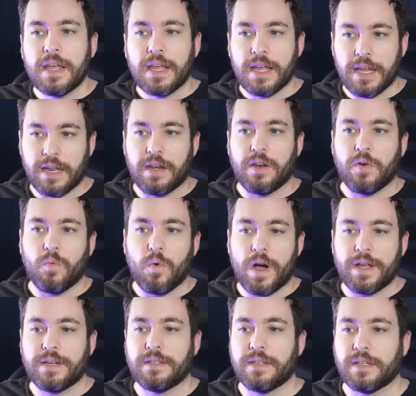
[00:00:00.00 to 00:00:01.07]
in
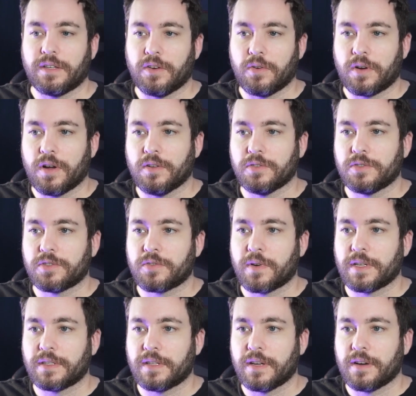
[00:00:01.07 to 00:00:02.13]
white dingo colors
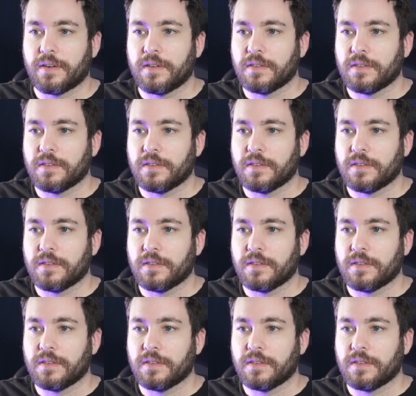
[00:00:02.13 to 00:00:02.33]
right there.